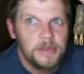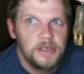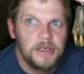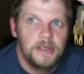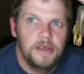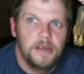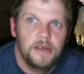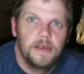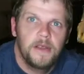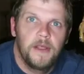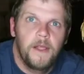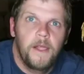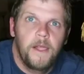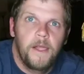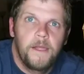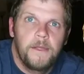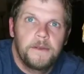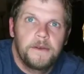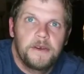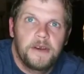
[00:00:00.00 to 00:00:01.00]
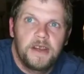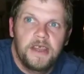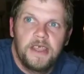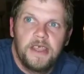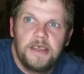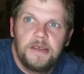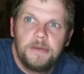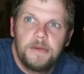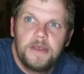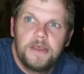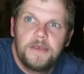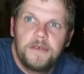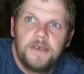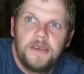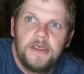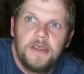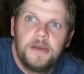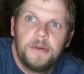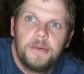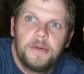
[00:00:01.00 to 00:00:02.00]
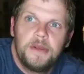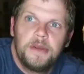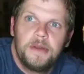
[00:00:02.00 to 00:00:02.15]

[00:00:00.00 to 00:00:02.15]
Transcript: but try and keep this video